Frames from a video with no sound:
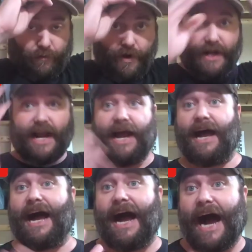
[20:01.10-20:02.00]
what
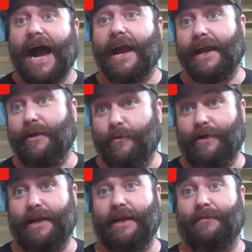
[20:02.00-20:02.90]

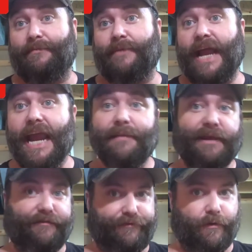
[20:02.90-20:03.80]
I am
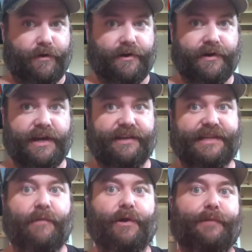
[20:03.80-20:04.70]
aiming for
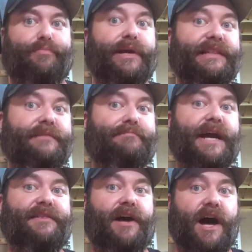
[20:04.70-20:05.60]
is I want to breed them
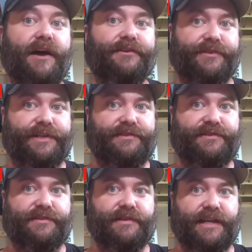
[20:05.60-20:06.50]
by the
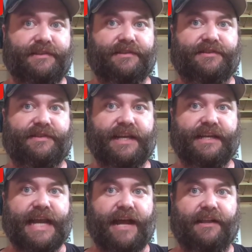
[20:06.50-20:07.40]
hundreds in this
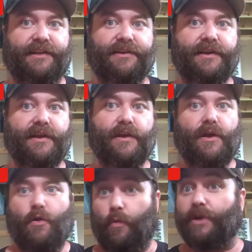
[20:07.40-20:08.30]
10-gallon.
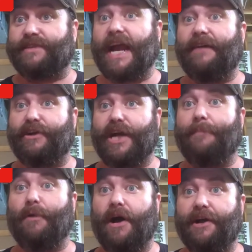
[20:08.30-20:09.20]
Once I have a
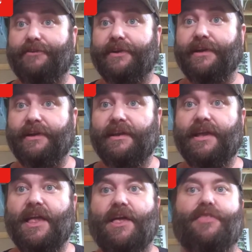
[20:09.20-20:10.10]
couple hundred,
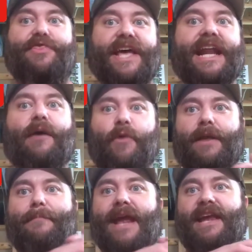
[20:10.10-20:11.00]
then I
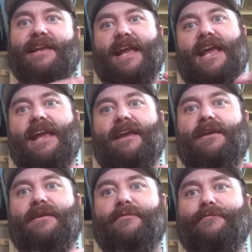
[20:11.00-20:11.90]
want to make
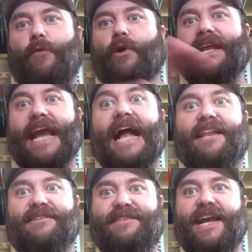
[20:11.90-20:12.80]
a
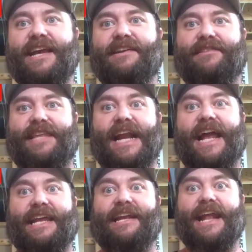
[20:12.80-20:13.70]
40-gallon tank that
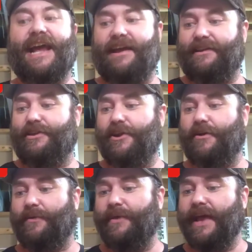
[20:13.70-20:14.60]
I can, you
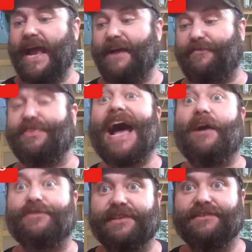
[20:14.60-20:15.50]
know, have
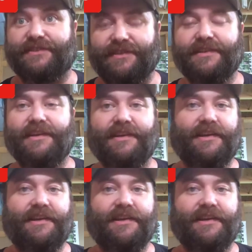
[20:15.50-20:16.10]
thousands.